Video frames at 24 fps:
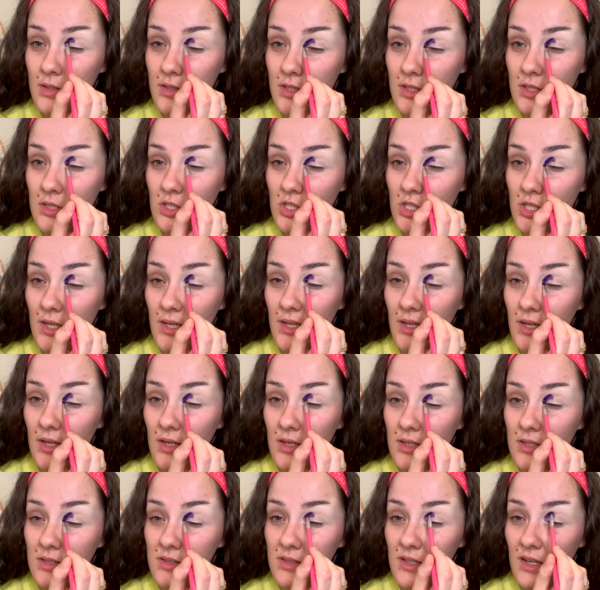this
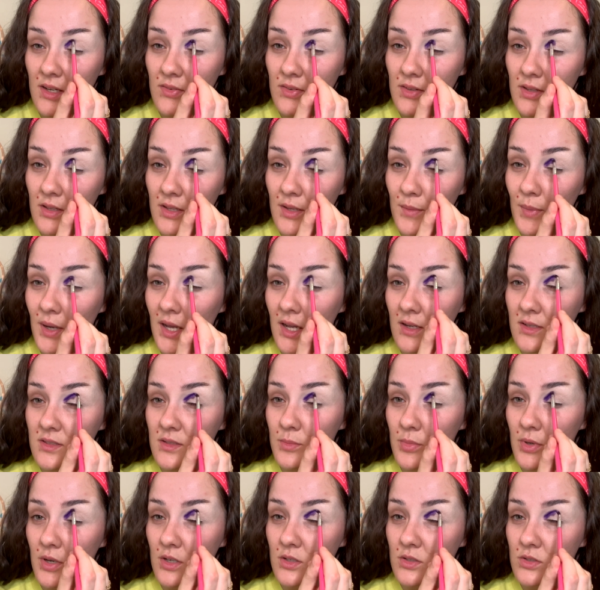shade definitely packs a
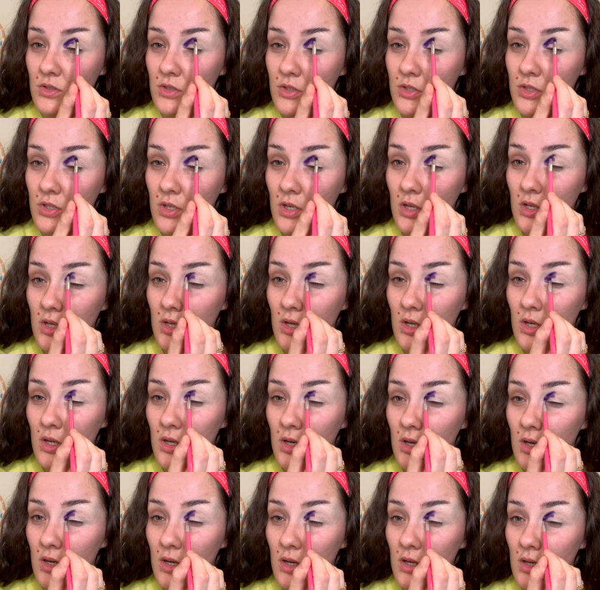punch.
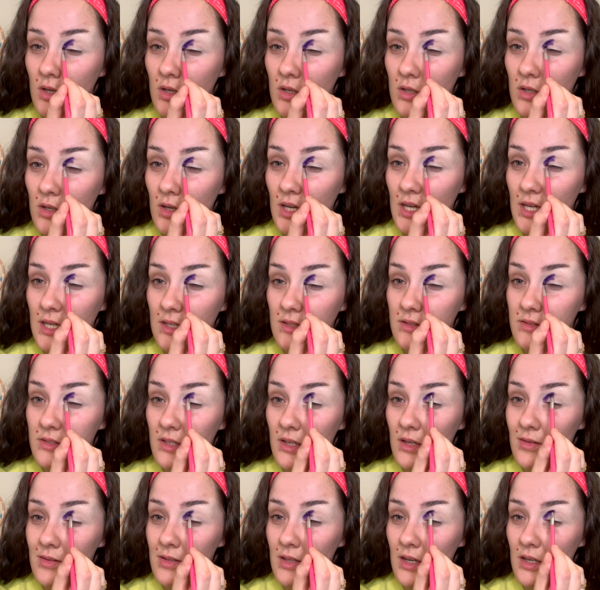I can
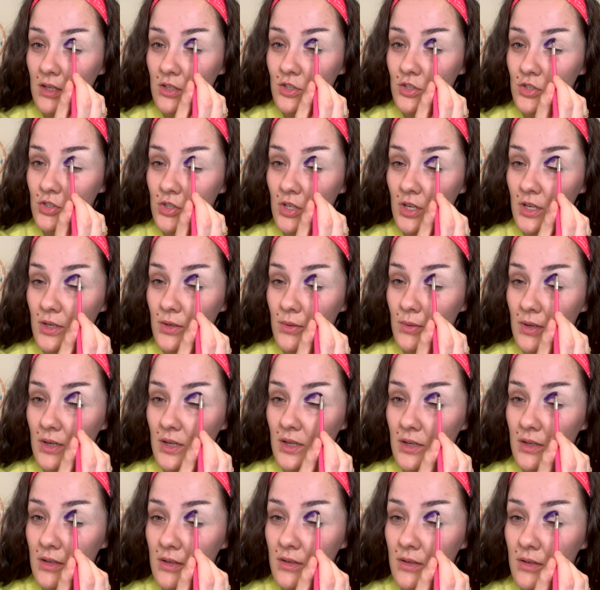tell that straight
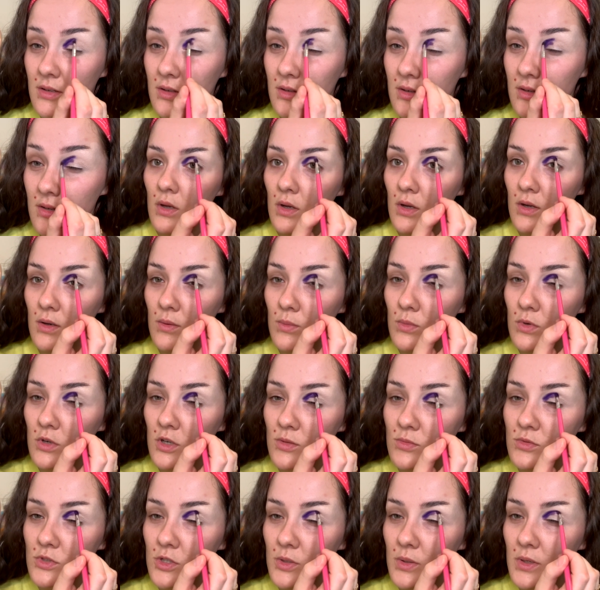away. And
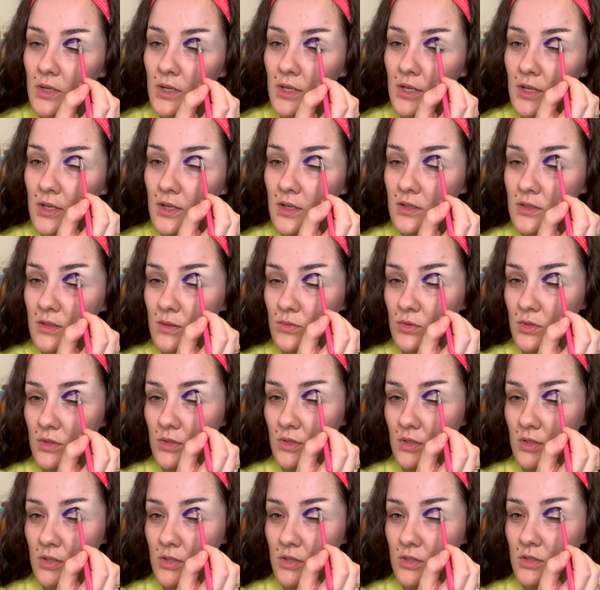what I'm doing here is I'm
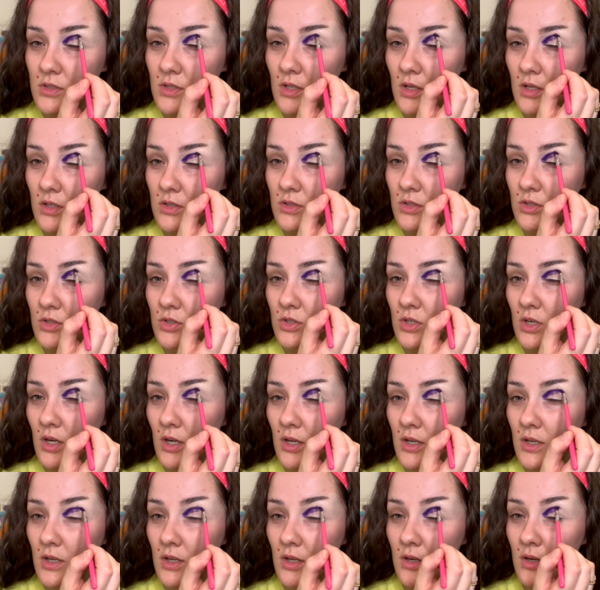just going to start to try
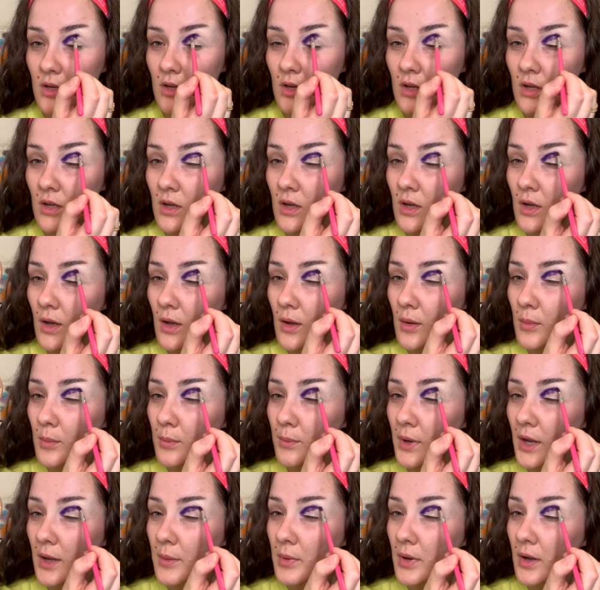and
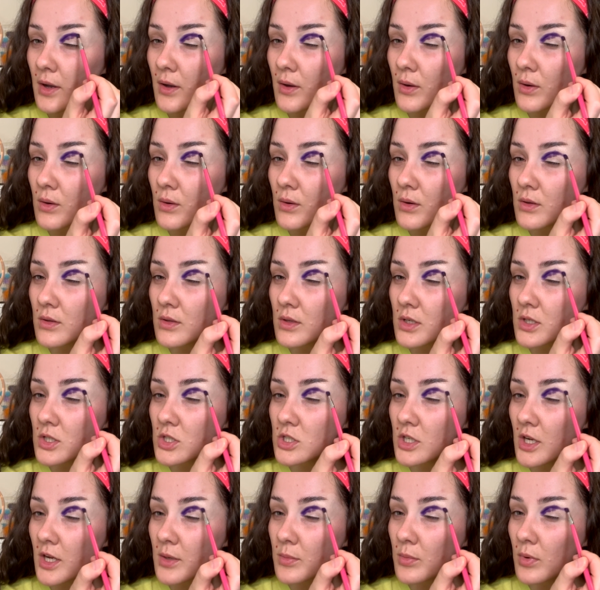map out the
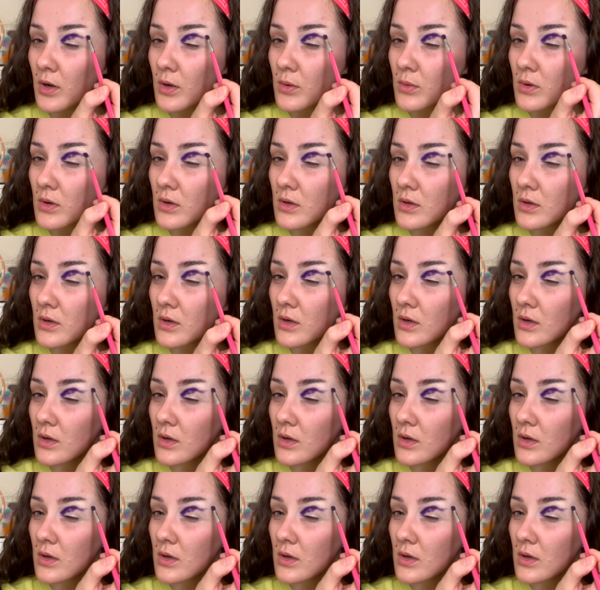shape I want.